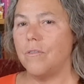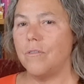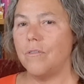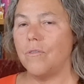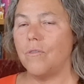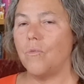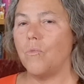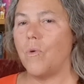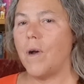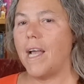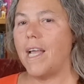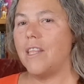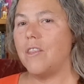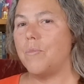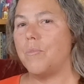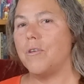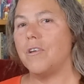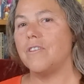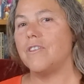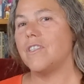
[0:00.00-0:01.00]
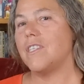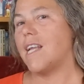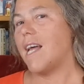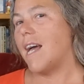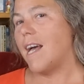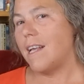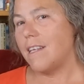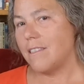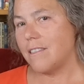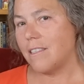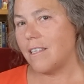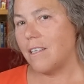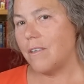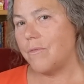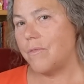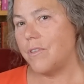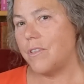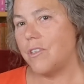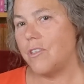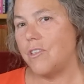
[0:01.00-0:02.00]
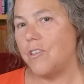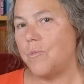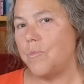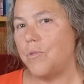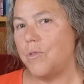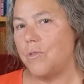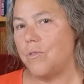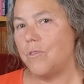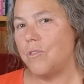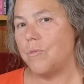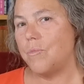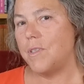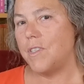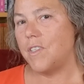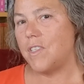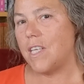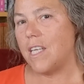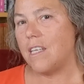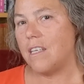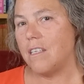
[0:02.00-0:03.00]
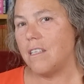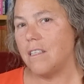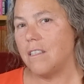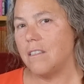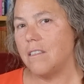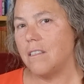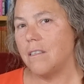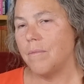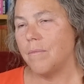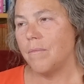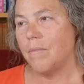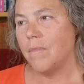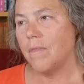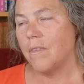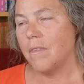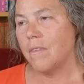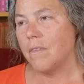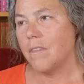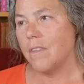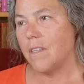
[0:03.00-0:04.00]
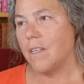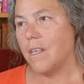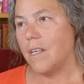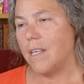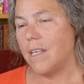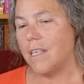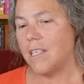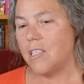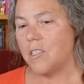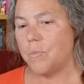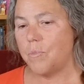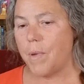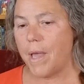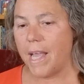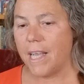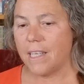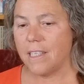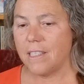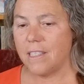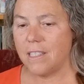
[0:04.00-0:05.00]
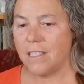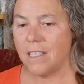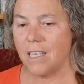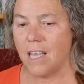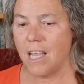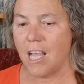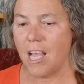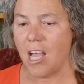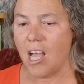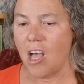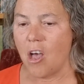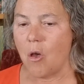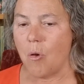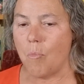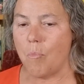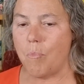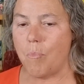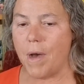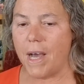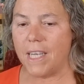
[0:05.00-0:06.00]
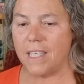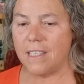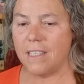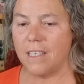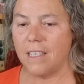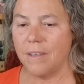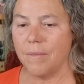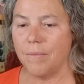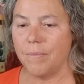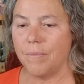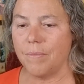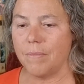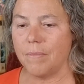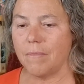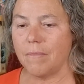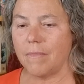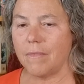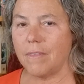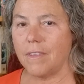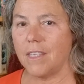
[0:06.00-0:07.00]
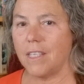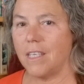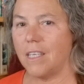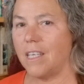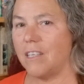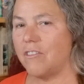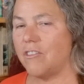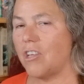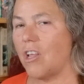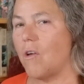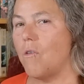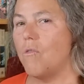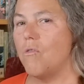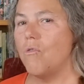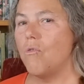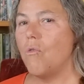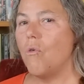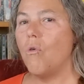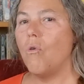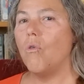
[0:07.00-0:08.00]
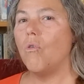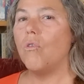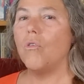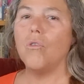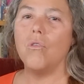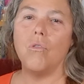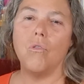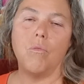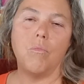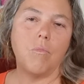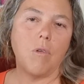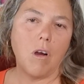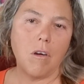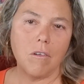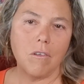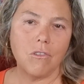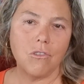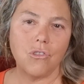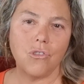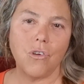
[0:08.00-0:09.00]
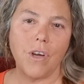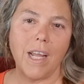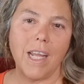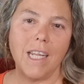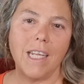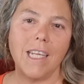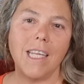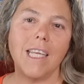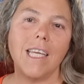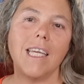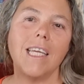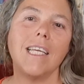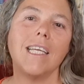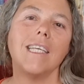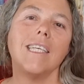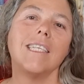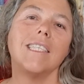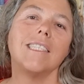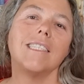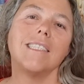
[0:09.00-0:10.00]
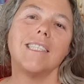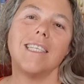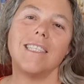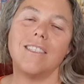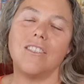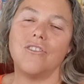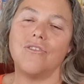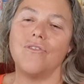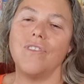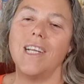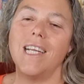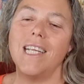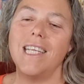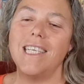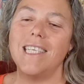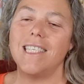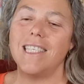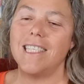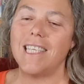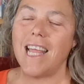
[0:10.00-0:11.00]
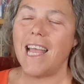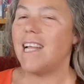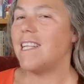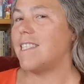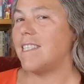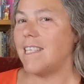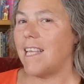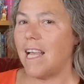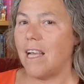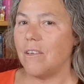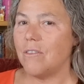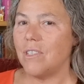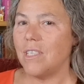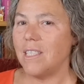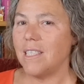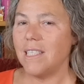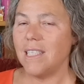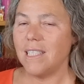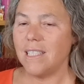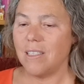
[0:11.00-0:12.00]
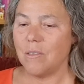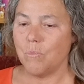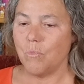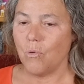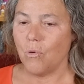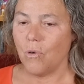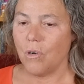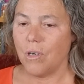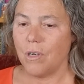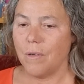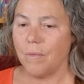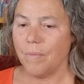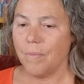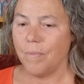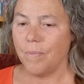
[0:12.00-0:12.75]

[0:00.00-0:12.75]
the way the person asking for the dispute to be settled expects. But there's no law or moral training that's really stands out in this book.